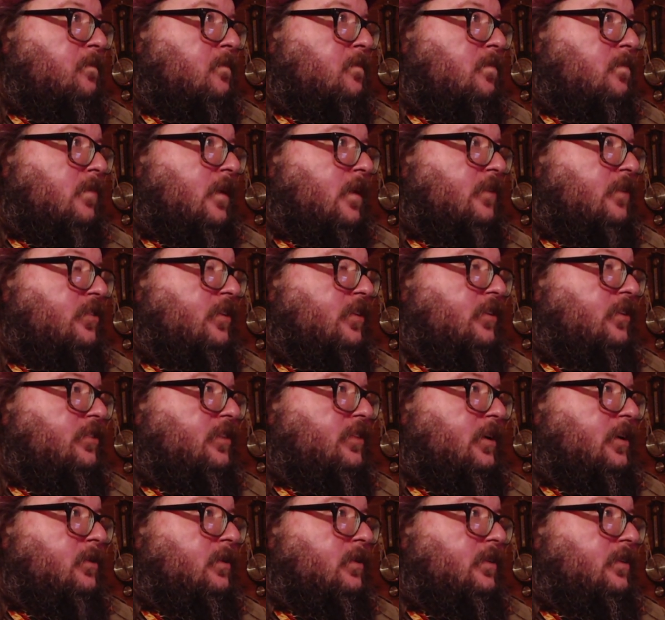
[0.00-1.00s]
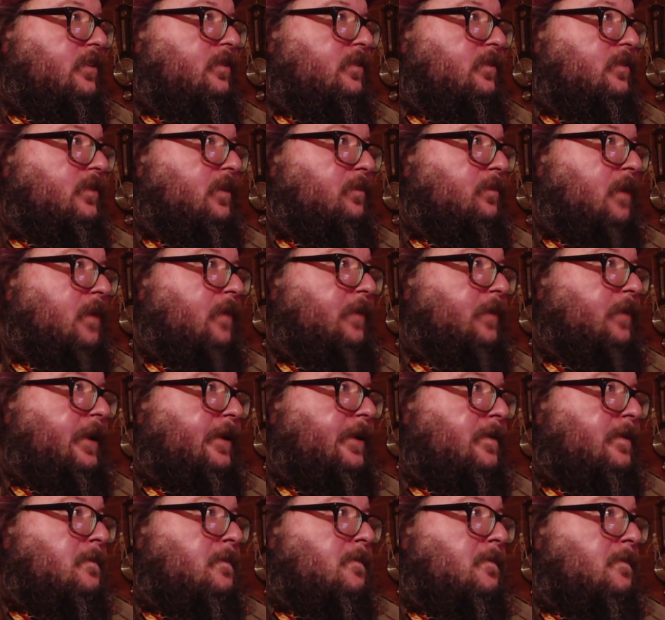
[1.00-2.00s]
Should have stuck with the mummy.
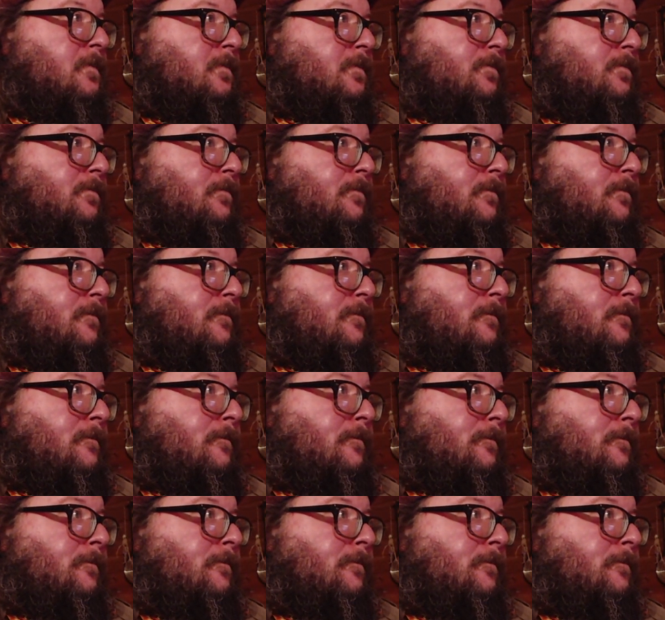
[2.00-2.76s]
Hmm.